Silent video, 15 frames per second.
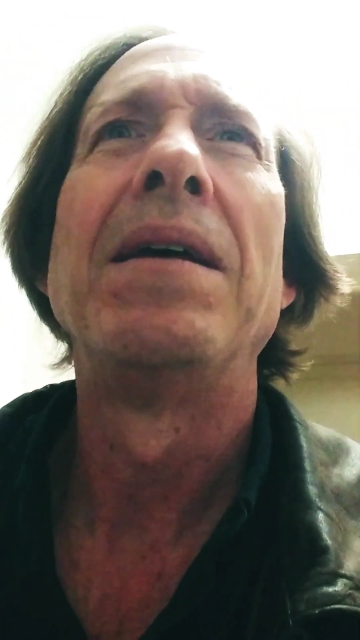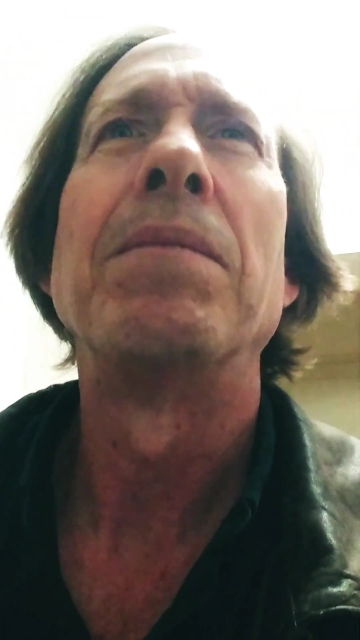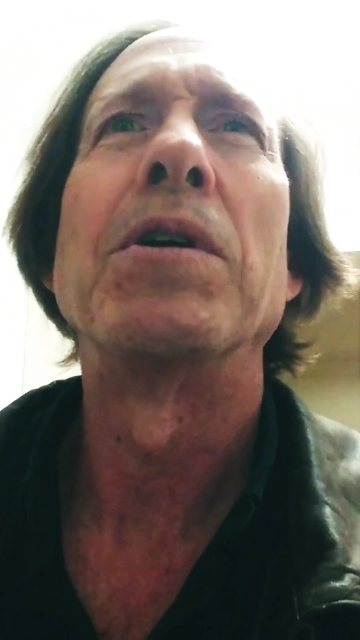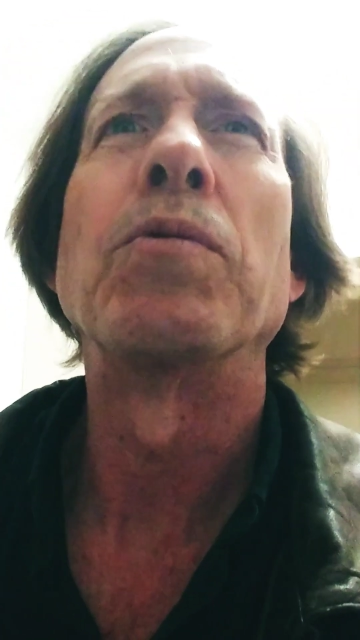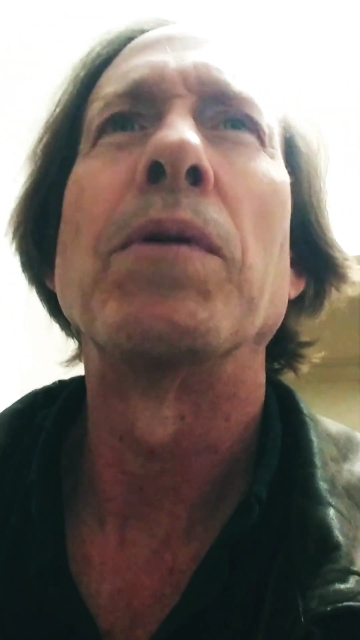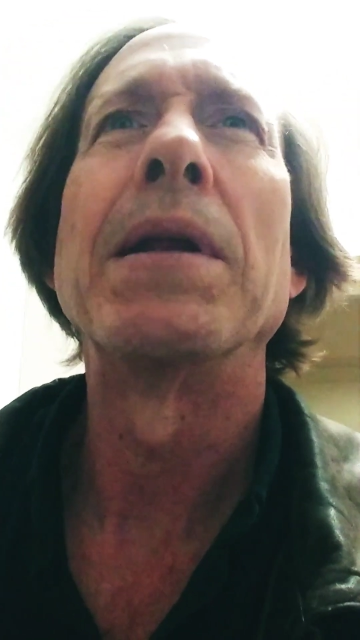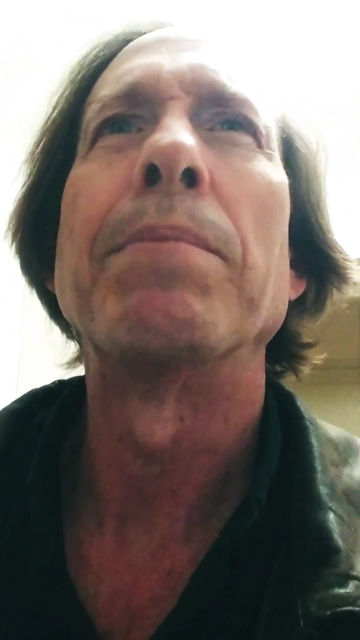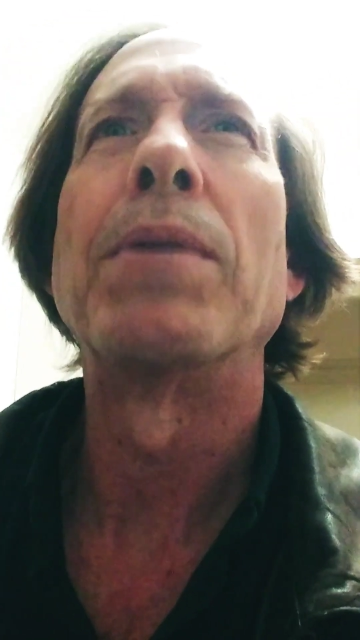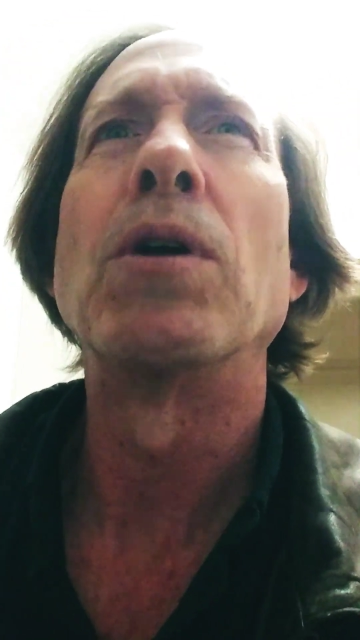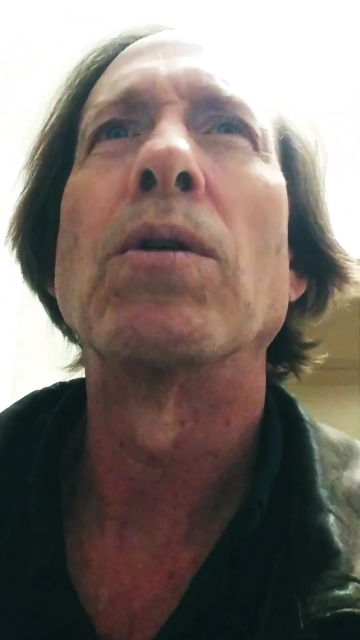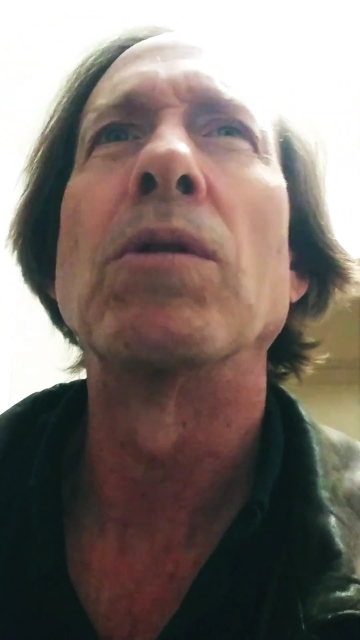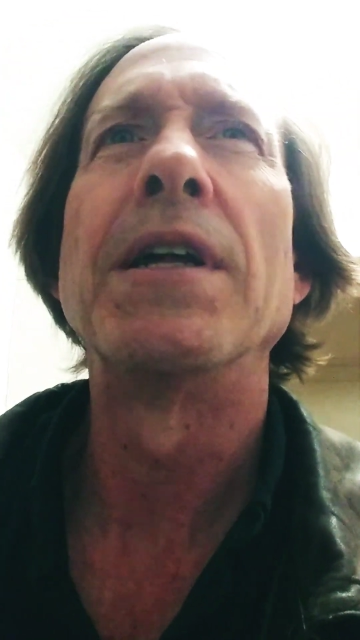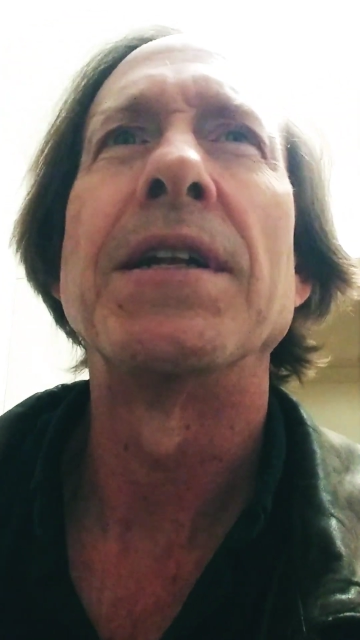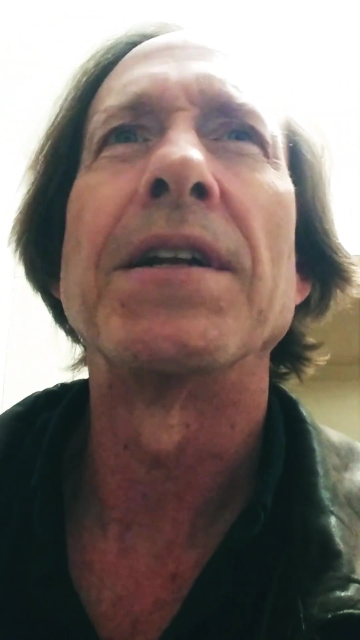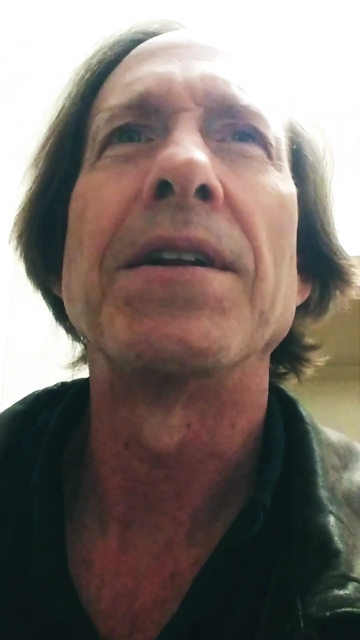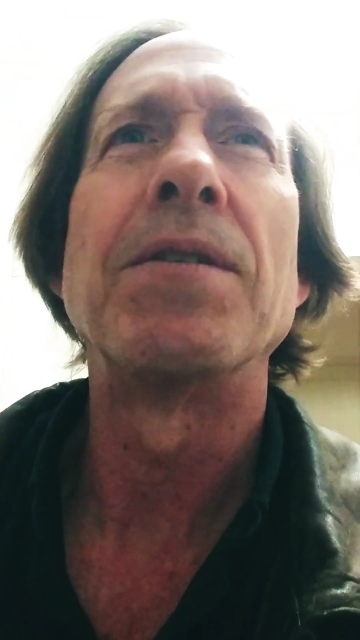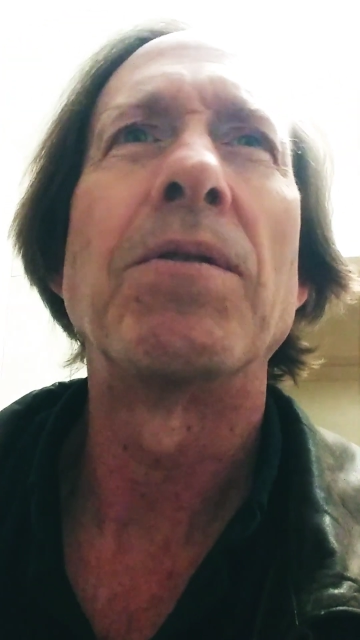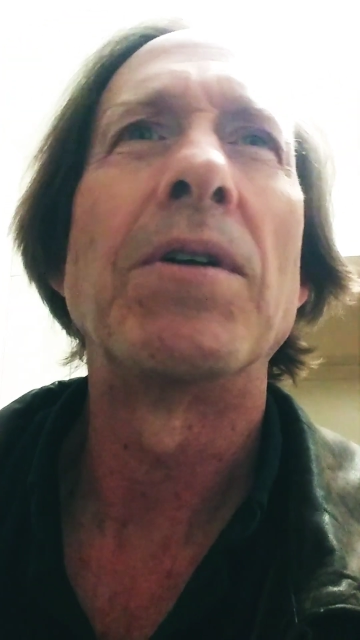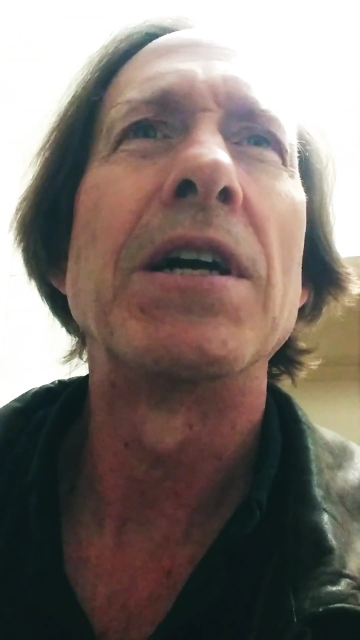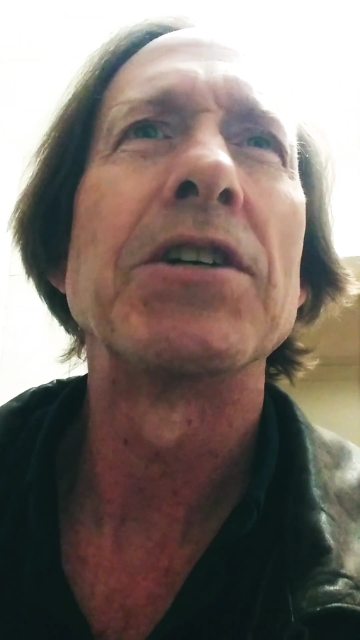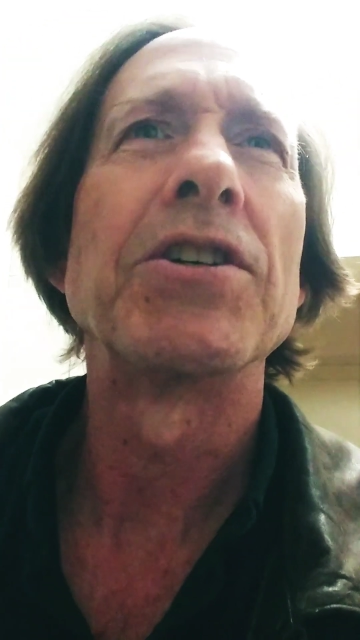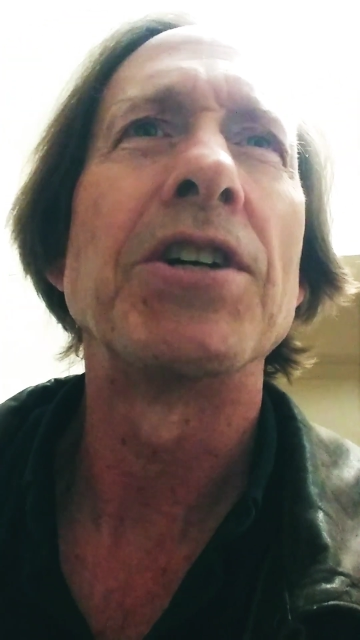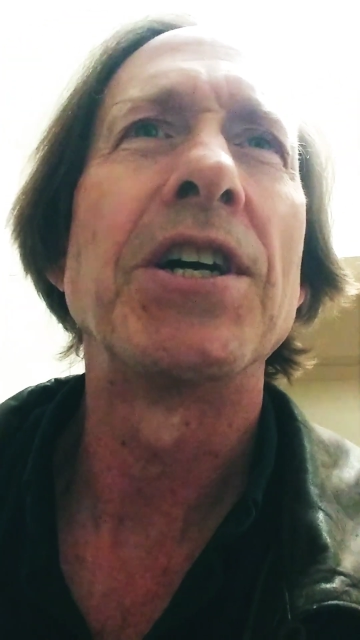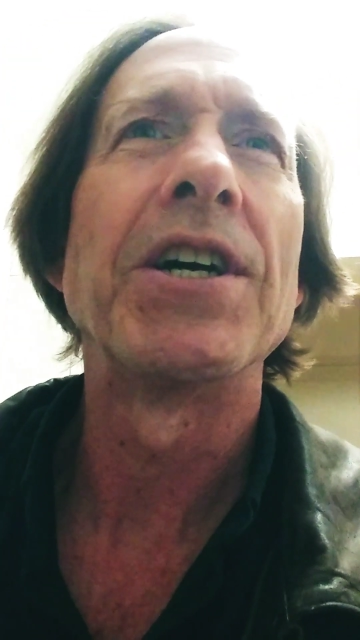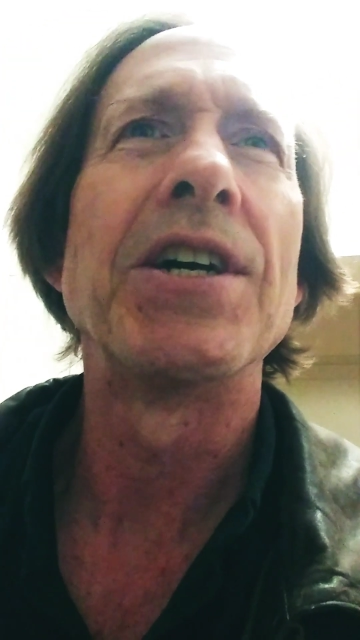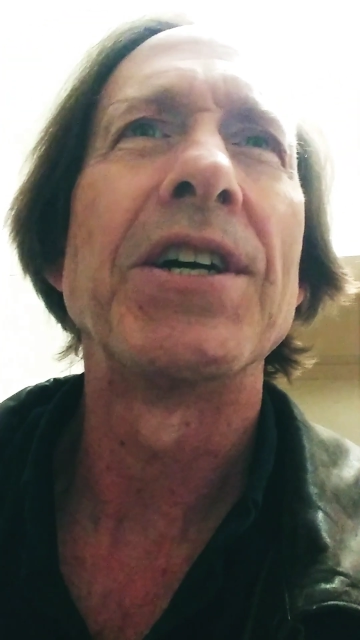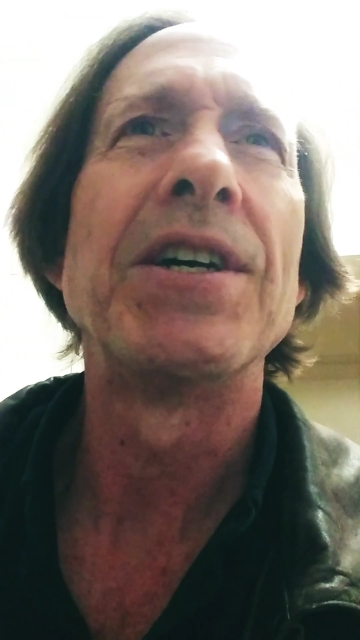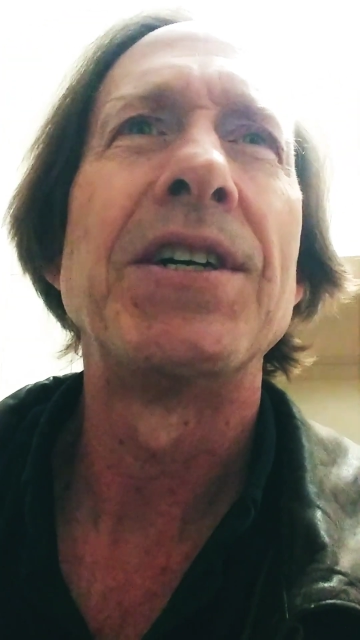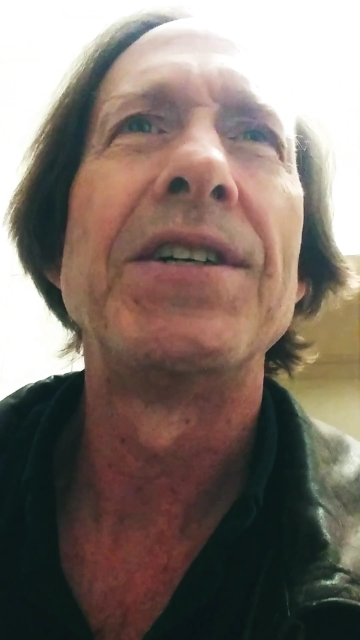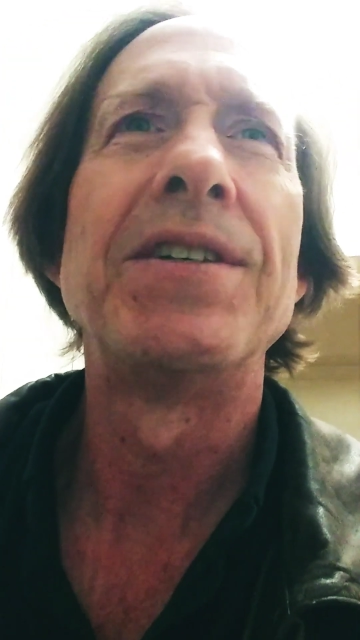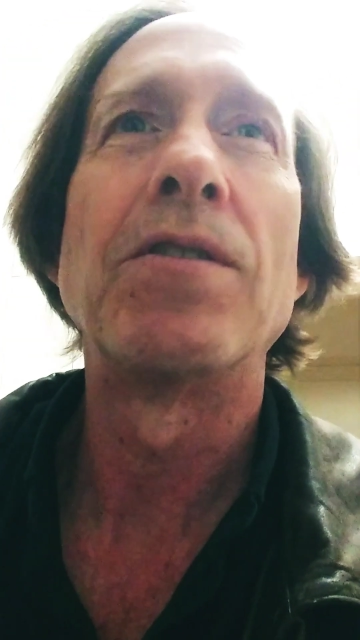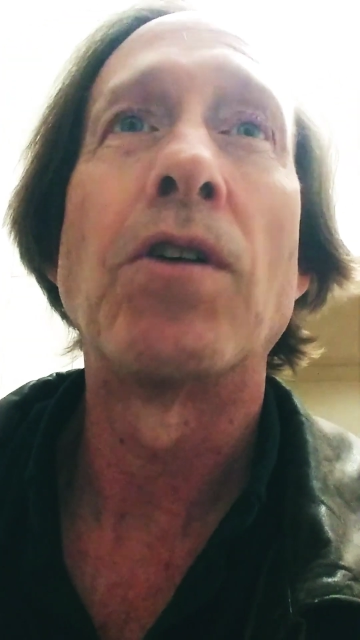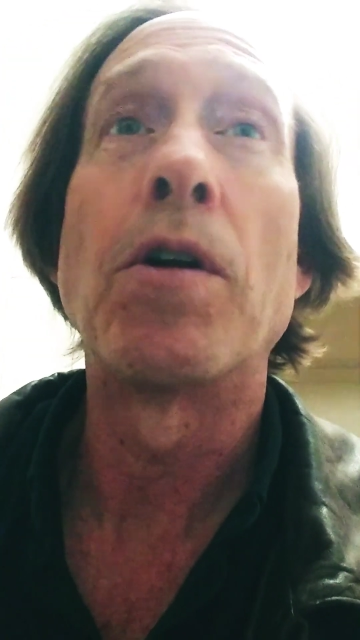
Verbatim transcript: between Poland and Russia or